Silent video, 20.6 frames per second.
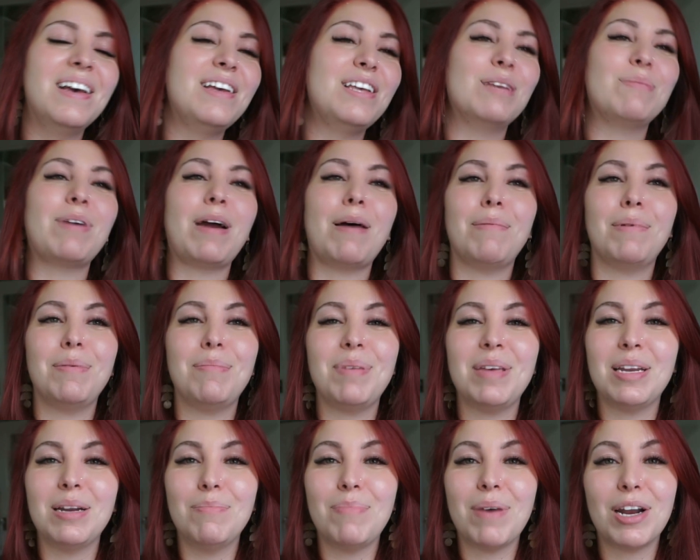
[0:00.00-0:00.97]
You'll probably be
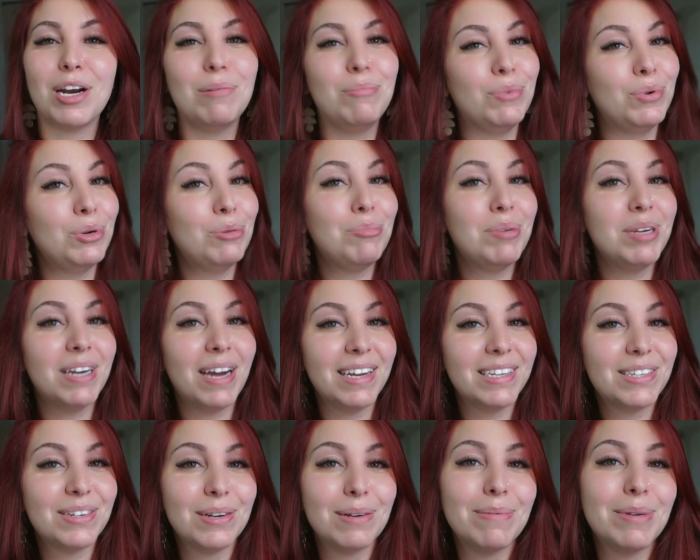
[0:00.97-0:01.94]
in a better mood, be
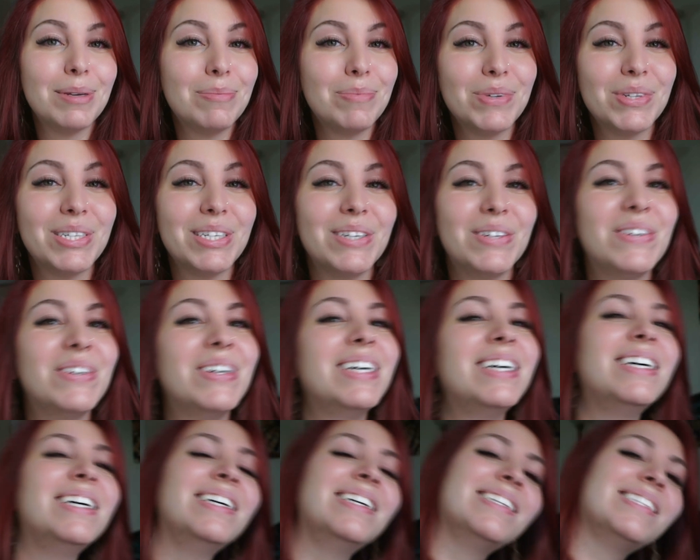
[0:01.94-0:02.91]
nicer to people too.
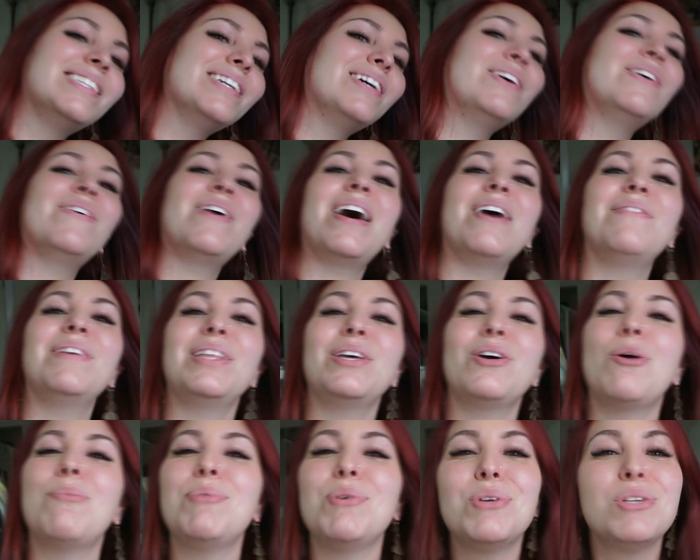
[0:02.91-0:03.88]
So I really
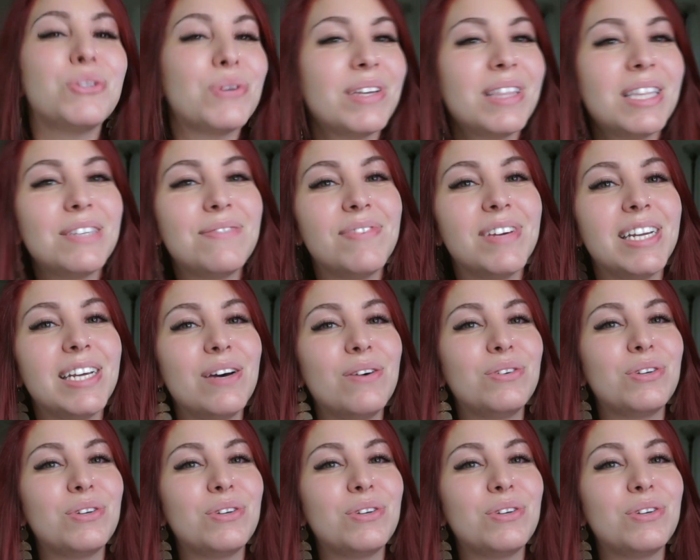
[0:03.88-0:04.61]
hope you enjoyed this video.